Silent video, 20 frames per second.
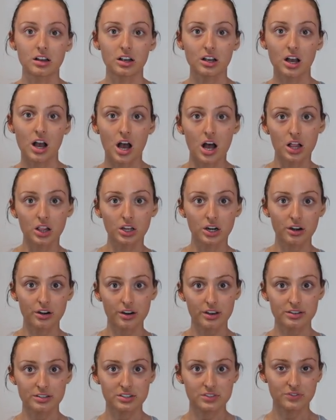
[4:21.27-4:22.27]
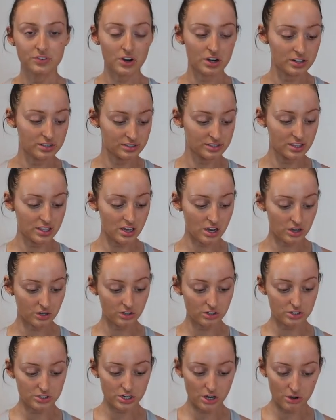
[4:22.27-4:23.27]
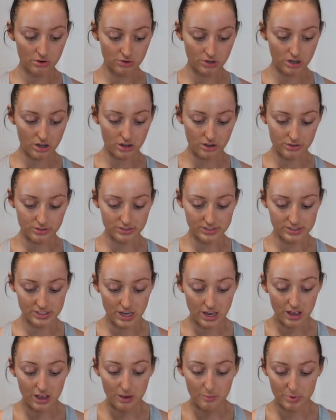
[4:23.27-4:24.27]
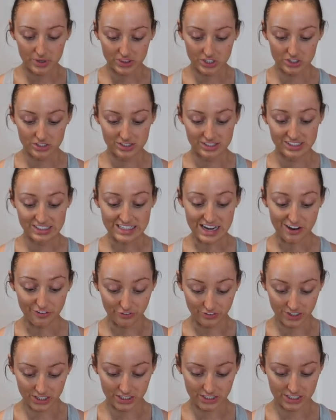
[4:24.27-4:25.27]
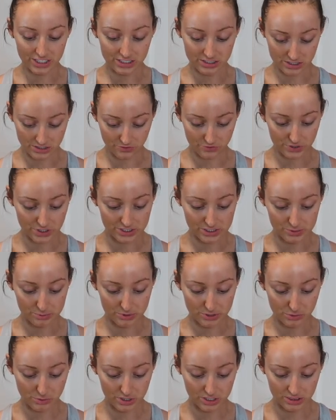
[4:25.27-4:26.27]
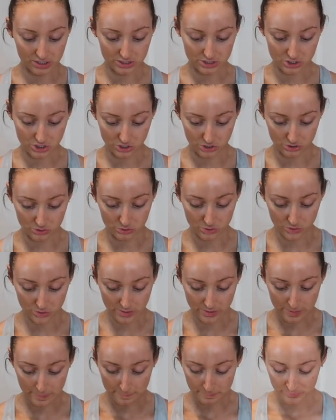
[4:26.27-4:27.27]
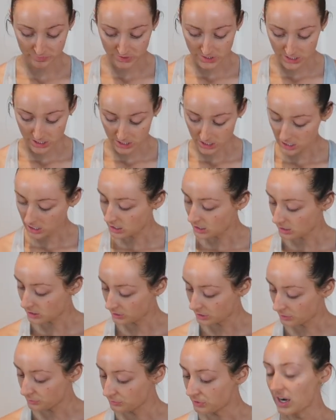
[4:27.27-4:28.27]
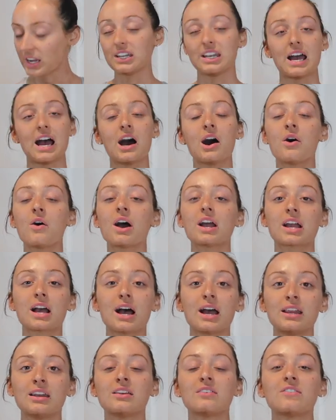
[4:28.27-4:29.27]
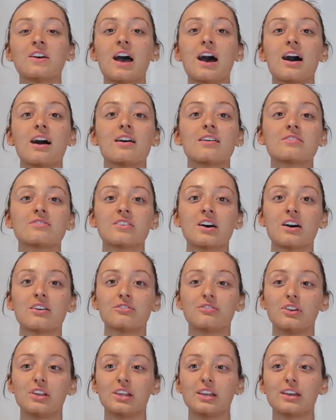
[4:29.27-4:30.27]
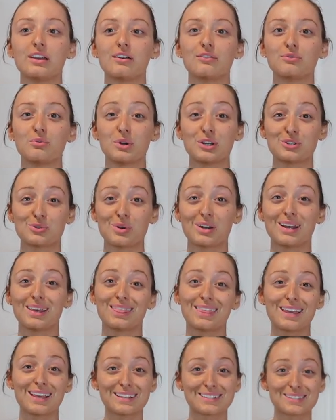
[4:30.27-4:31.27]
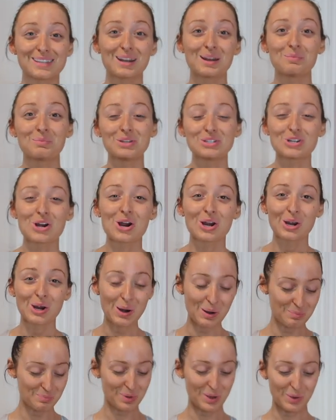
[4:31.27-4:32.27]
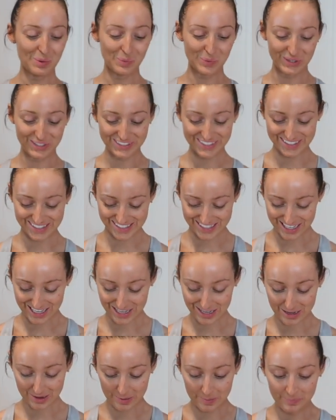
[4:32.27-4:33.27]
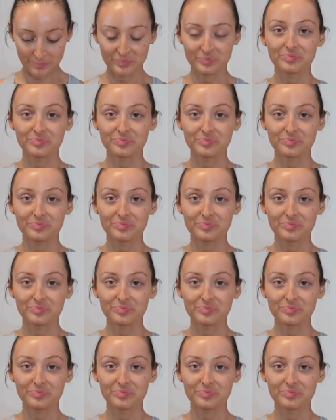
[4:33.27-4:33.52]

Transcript: color as far as the undertone goes, but there's definitely a difference between the two. Right now, I kind of have a feeling of which one I think is gonna be darker, but we'll see.